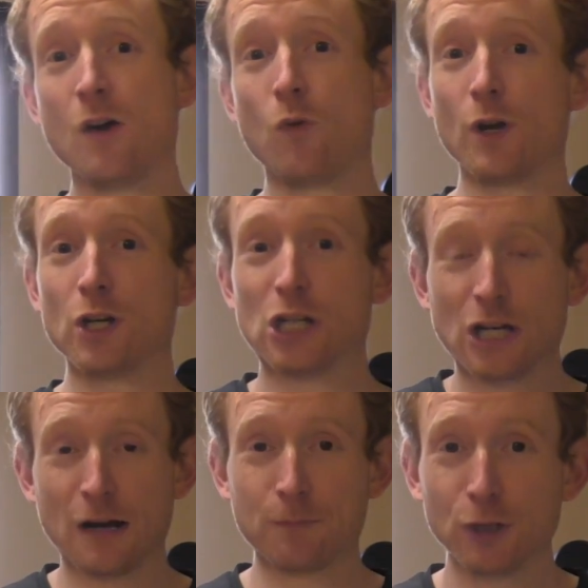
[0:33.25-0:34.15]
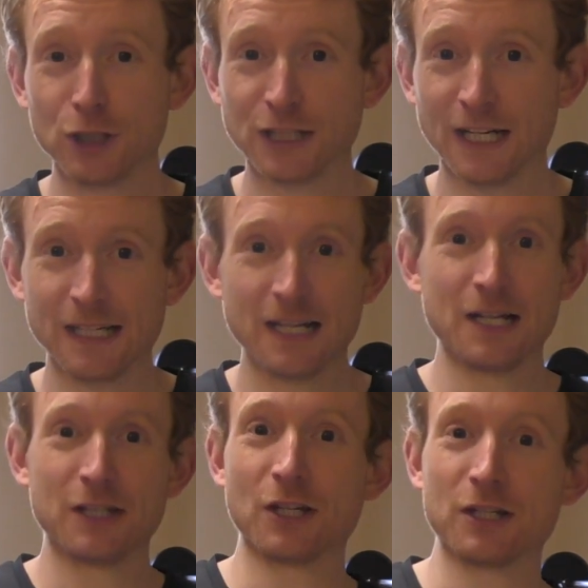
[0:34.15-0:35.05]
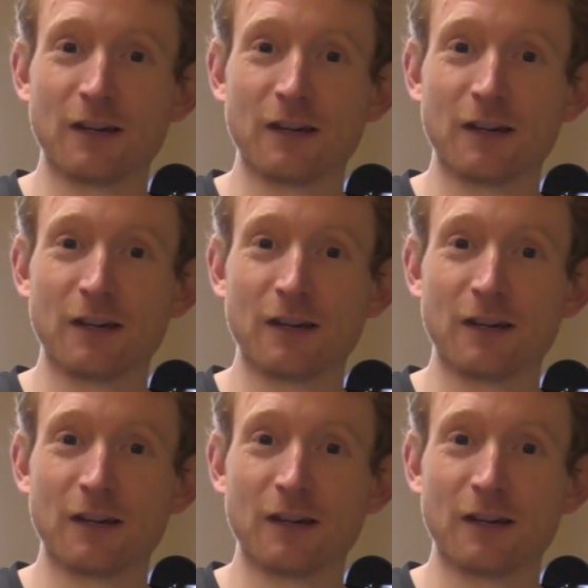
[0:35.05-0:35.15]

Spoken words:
which I appreciate doesn't